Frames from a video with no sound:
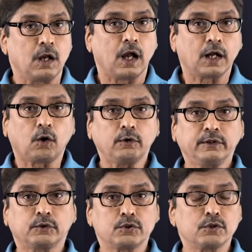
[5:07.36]

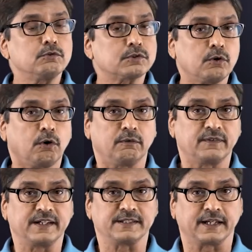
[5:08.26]
according to Joule's law of
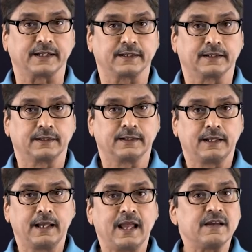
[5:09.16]
heating,
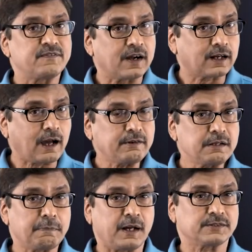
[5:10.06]
if a
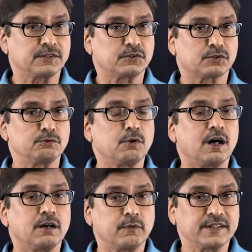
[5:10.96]
current passes through
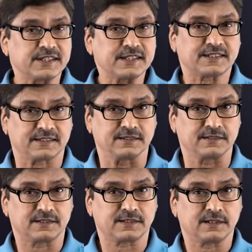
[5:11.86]
a
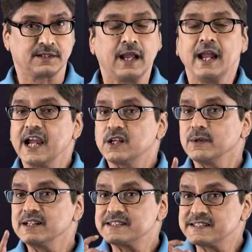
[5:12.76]
resistance, it
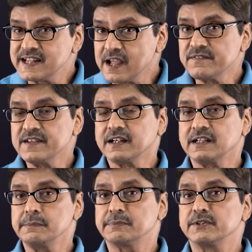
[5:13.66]
will
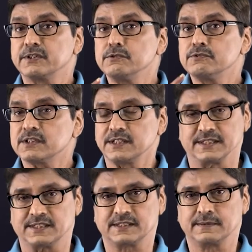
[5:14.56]
definitely produce
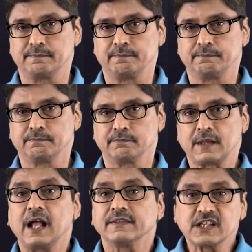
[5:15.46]
heat.
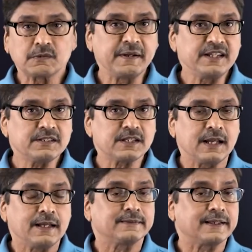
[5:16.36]
This means
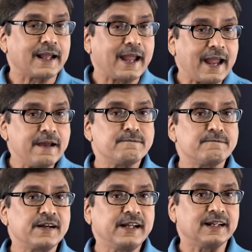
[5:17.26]
that
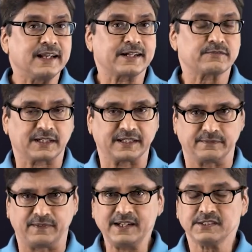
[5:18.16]
every electrical
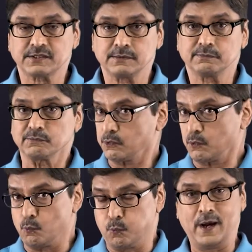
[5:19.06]
device
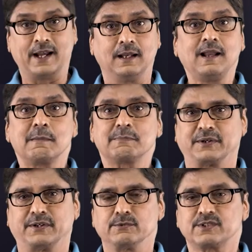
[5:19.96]
will
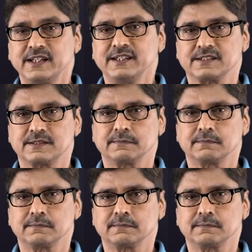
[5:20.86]
produce heat.